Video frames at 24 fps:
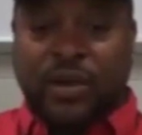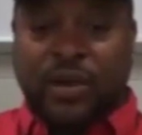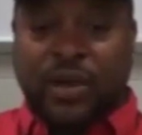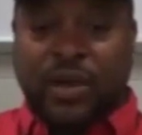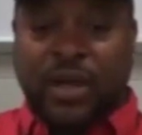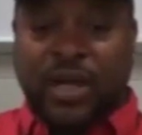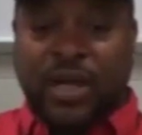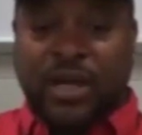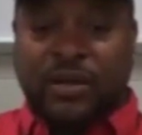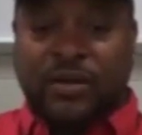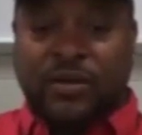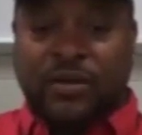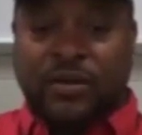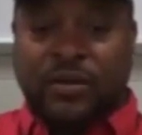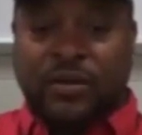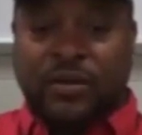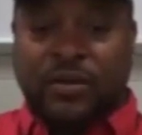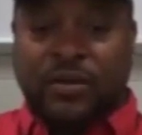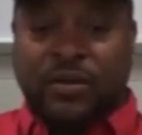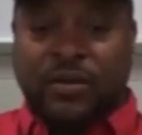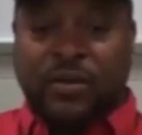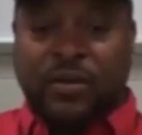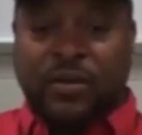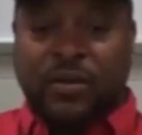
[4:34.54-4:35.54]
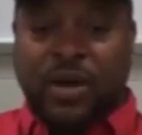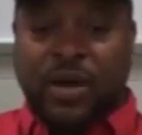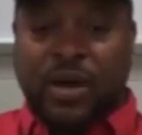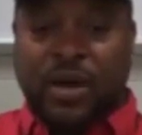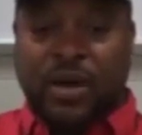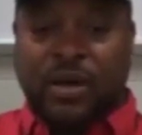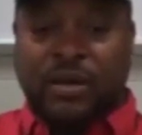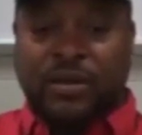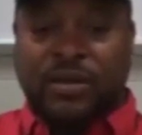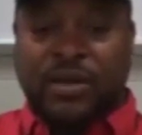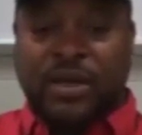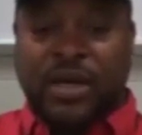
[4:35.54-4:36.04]
electrical
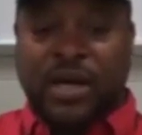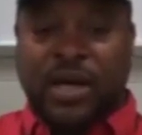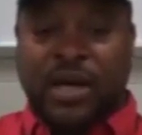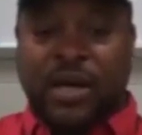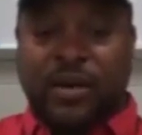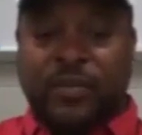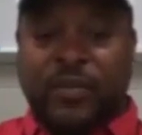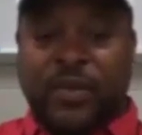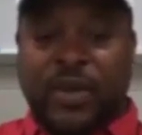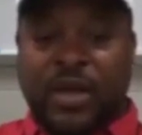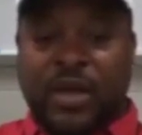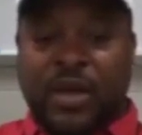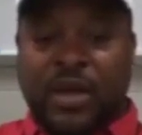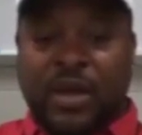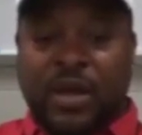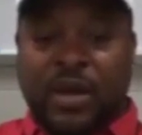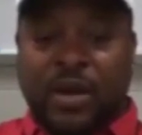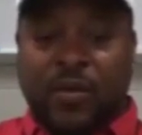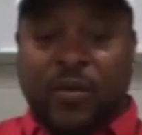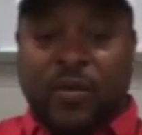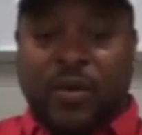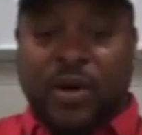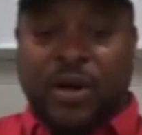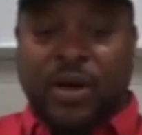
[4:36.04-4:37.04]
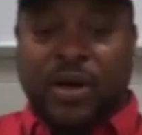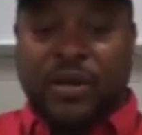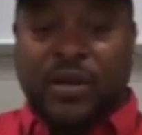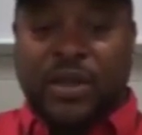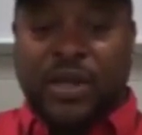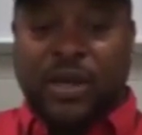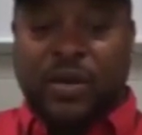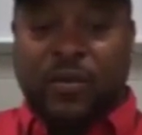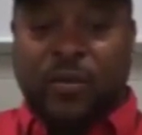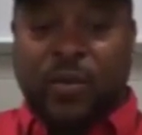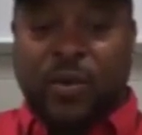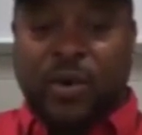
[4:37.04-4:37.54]
job where
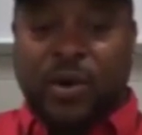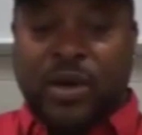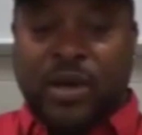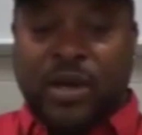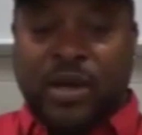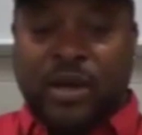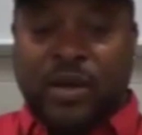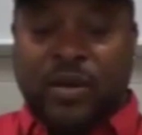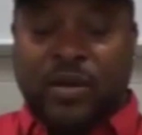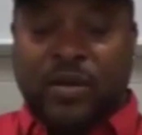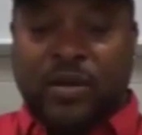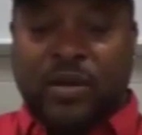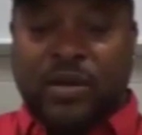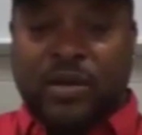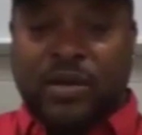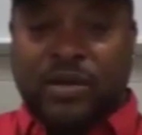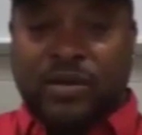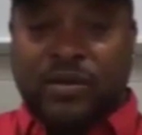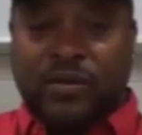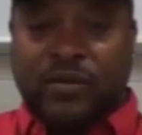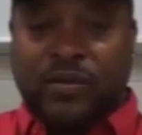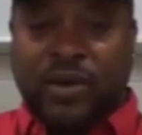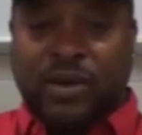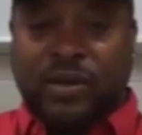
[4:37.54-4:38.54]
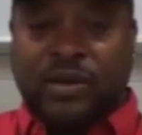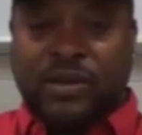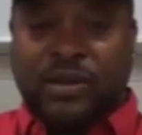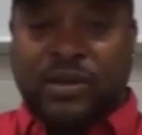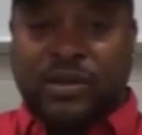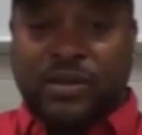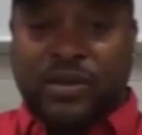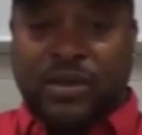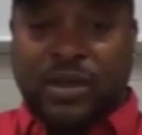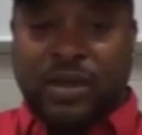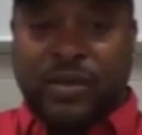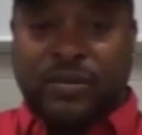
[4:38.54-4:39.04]
they're working on a
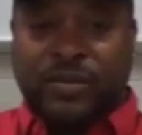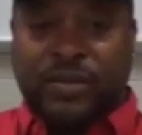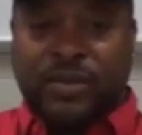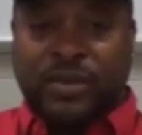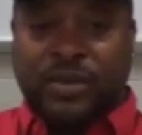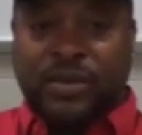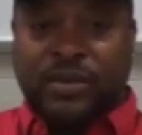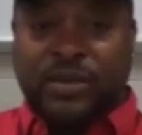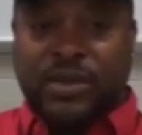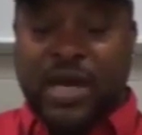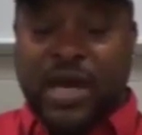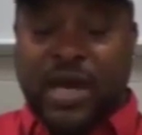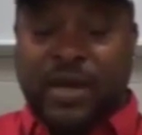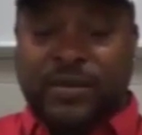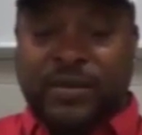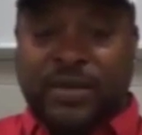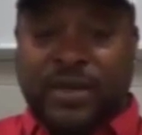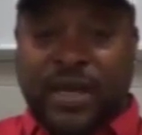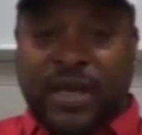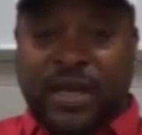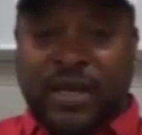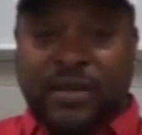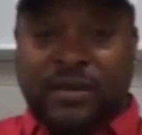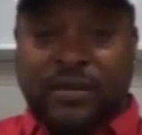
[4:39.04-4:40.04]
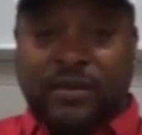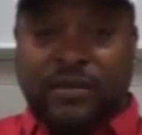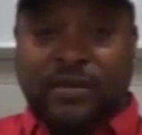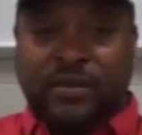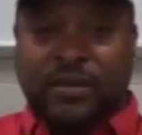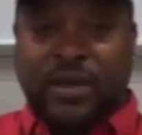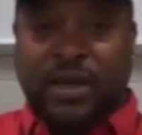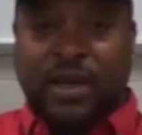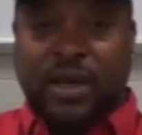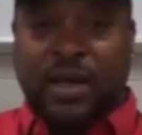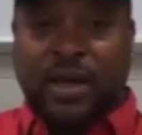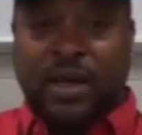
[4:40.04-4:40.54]
construction job site,
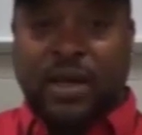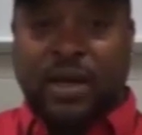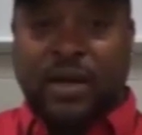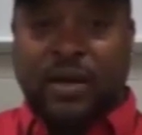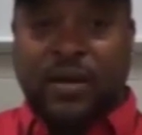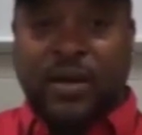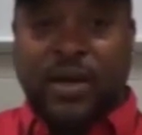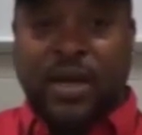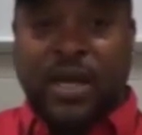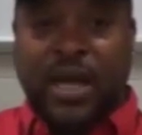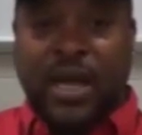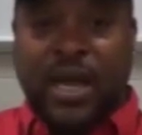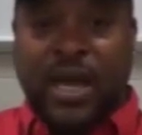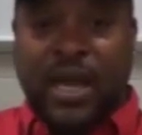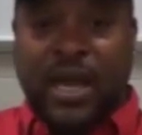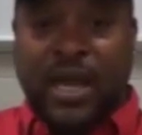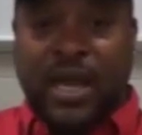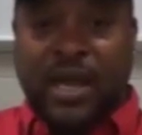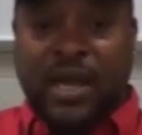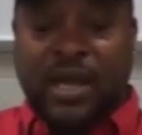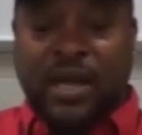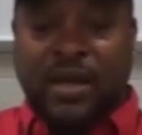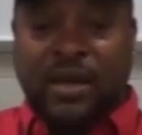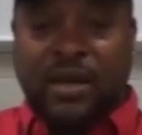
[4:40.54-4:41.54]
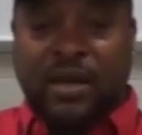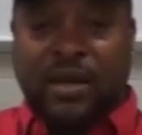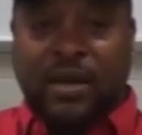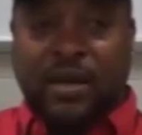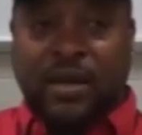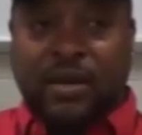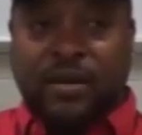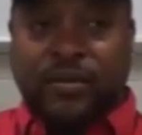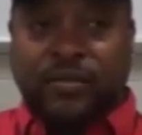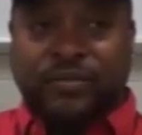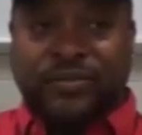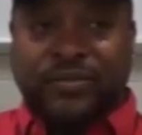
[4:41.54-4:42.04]
and
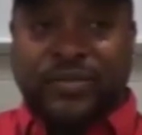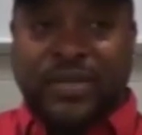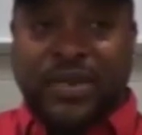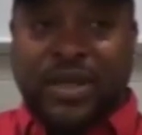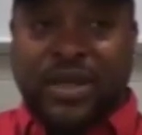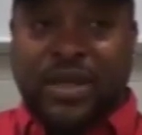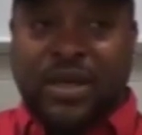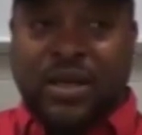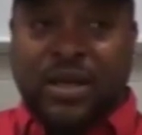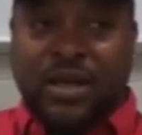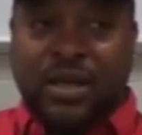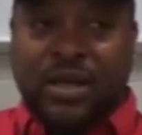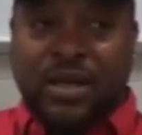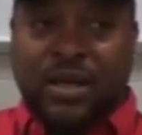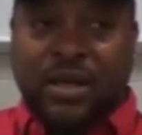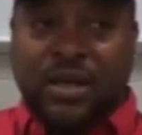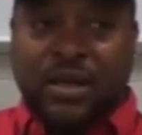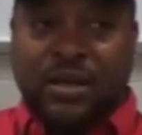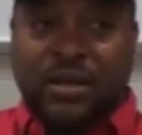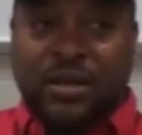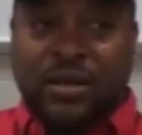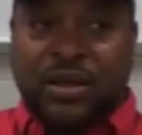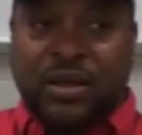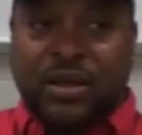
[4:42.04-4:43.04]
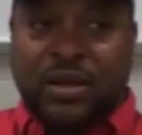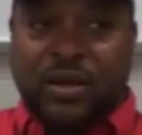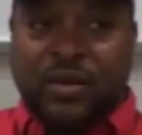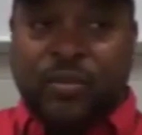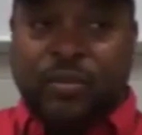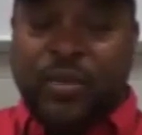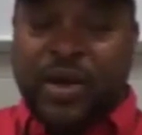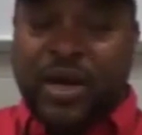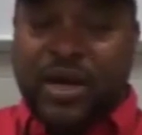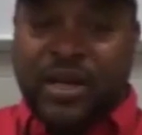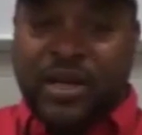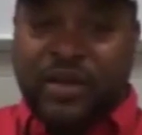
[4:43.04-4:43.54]
the
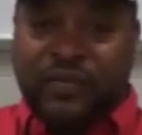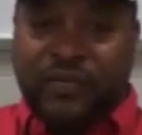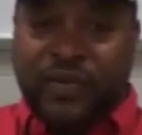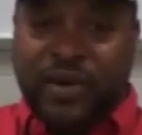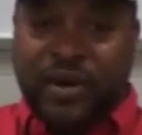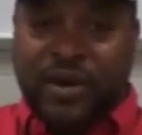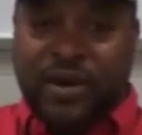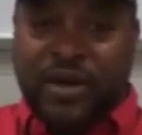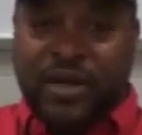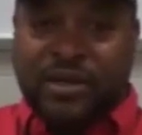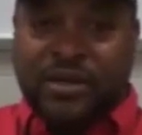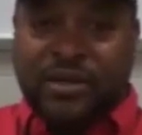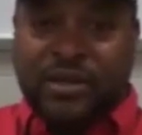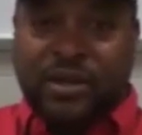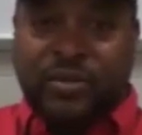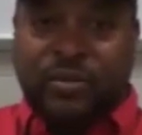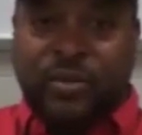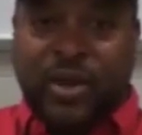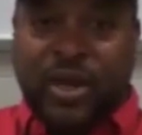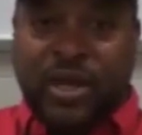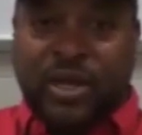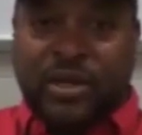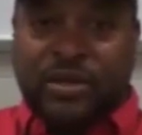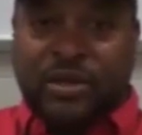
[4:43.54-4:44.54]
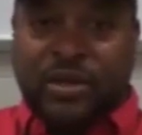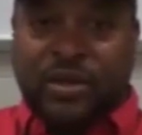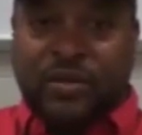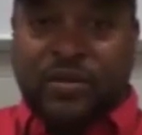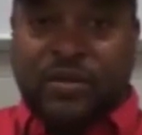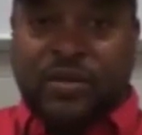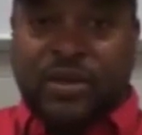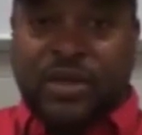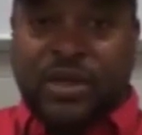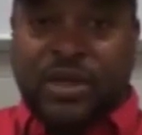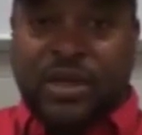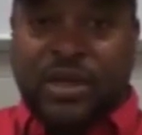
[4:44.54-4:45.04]
money varies, depends
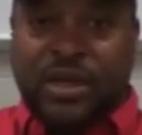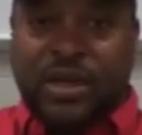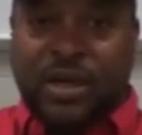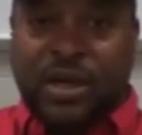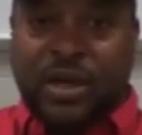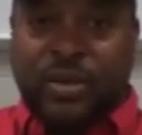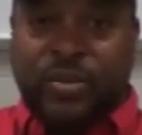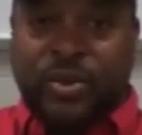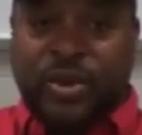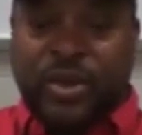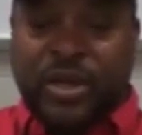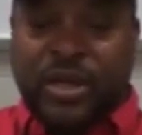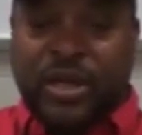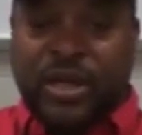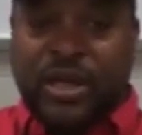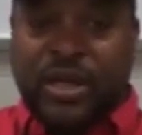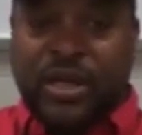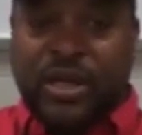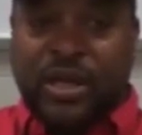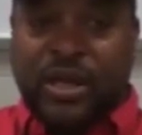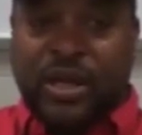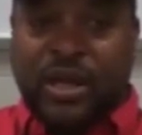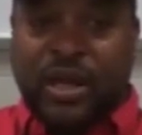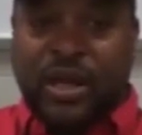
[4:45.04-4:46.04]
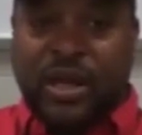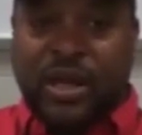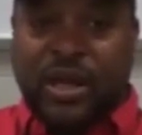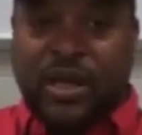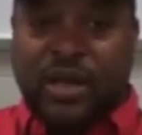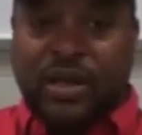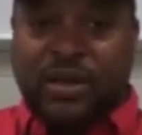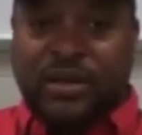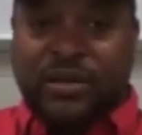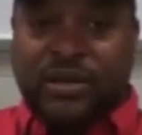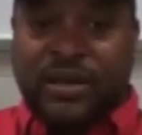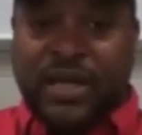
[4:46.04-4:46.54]
on the company
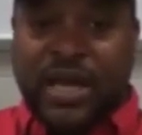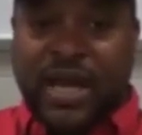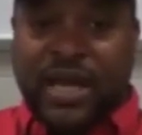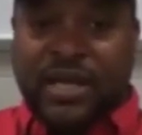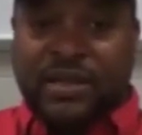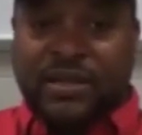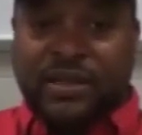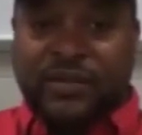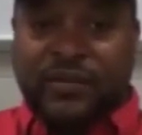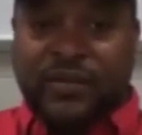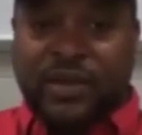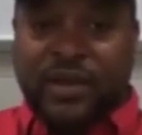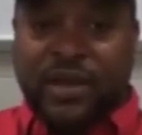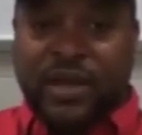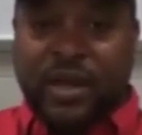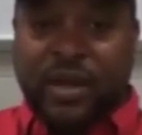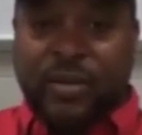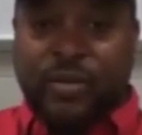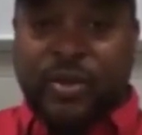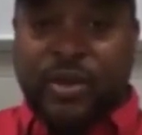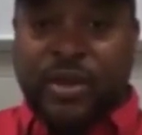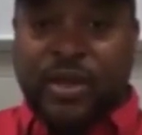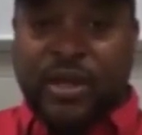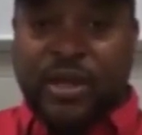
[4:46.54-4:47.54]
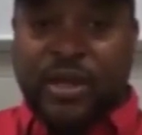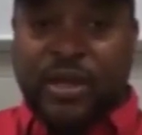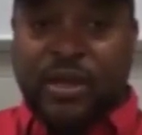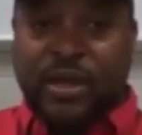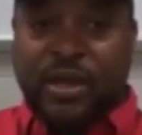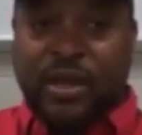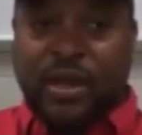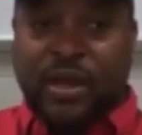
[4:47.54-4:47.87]
and the size of the company,